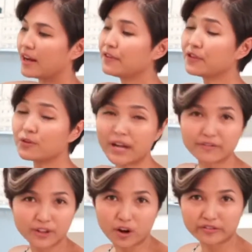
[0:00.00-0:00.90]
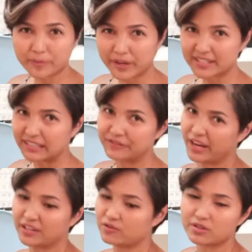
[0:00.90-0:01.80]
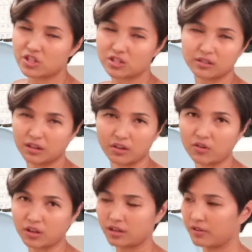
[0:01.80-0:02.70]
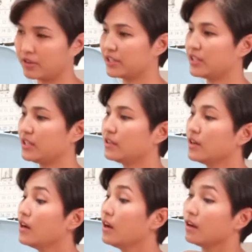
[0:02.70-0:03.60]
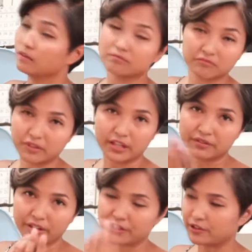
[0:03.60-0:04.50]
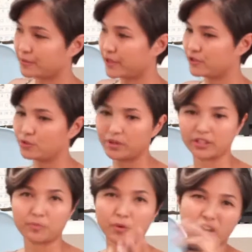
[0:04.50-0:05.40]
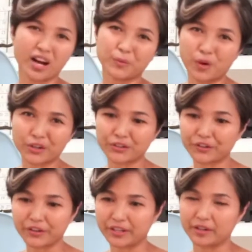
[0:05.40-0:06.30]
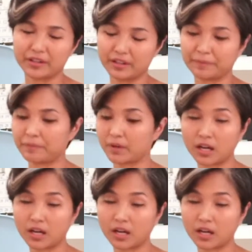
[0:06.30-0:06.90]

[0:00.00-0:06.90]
If you don't have a coffee press, that's fine. You can just cook the tea any regular way you do it. You pour hot water in a